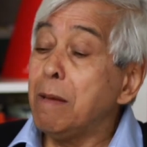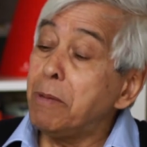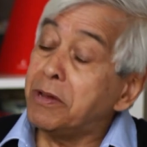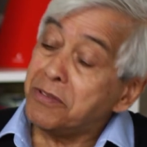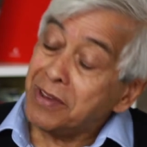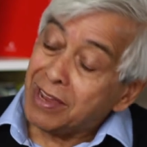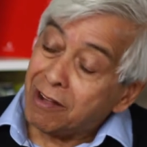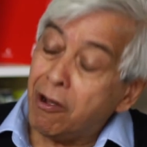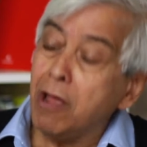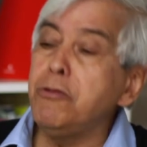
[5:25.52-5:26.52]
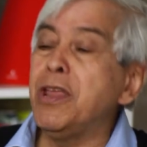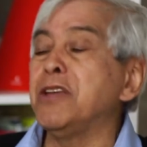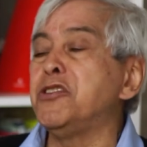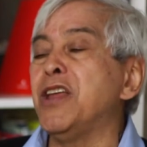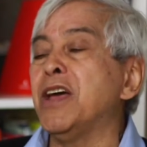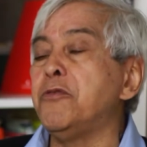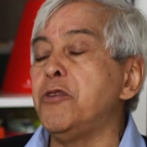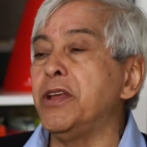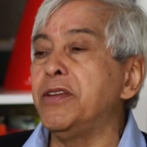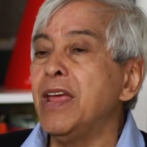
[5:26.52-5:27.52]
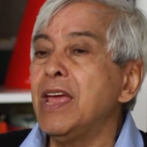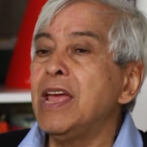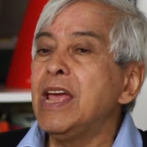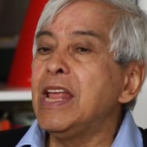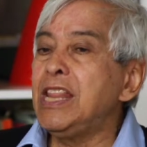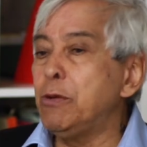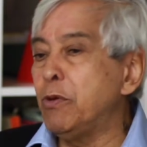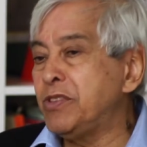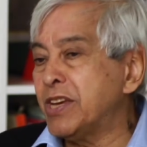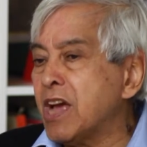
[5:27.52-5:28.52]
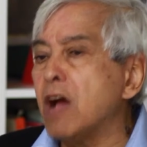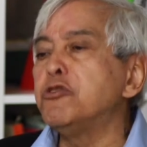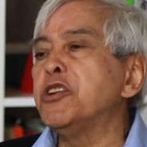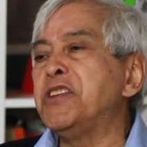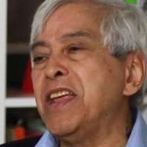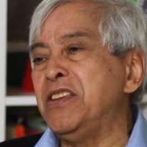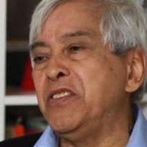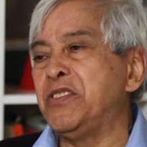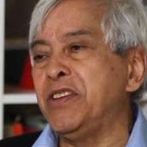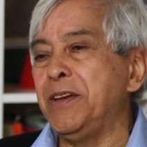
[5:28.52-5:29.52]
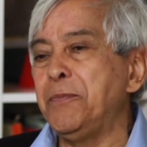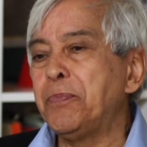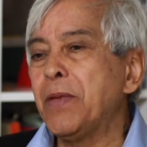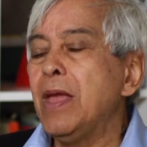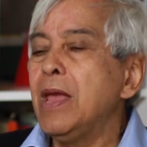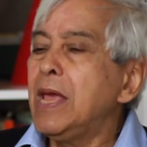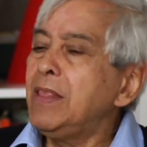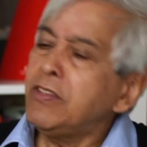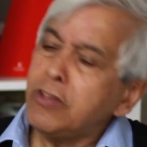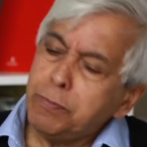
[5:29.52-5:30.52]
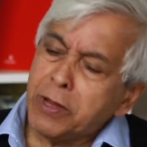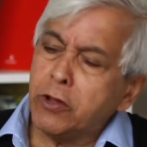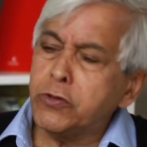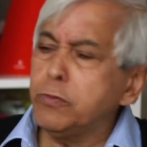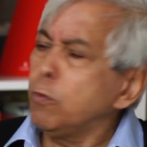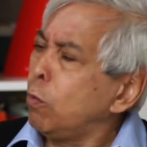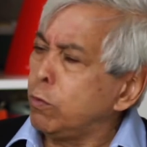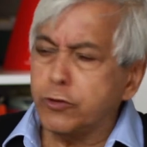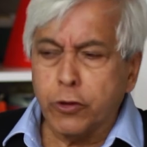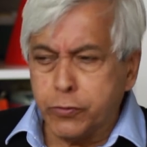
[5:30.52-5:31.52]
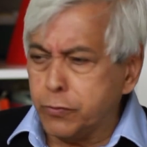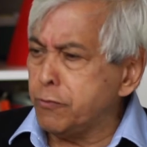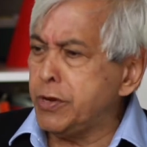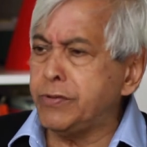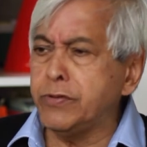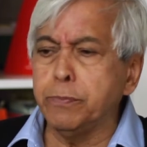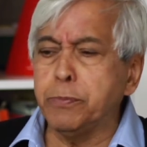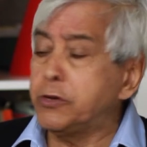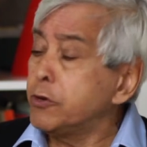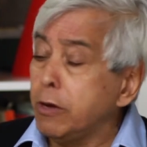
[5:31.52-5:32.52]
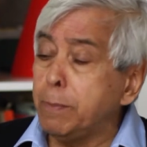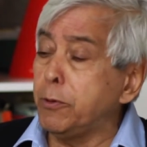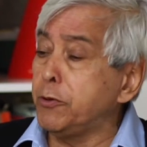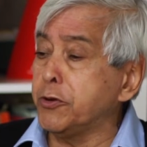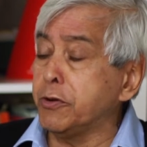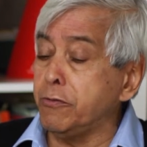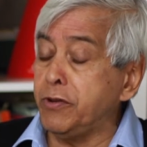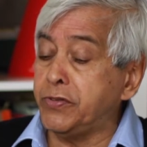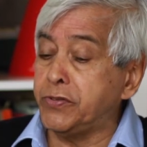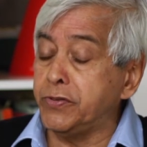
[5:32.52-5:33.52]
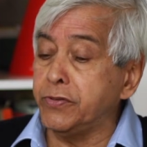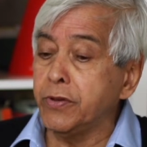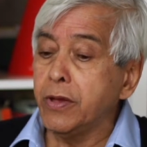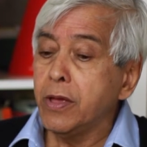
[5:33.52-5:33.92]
But around 1900, there was a counter tendency. This is because of all sorts of reasons, particularly political reasons.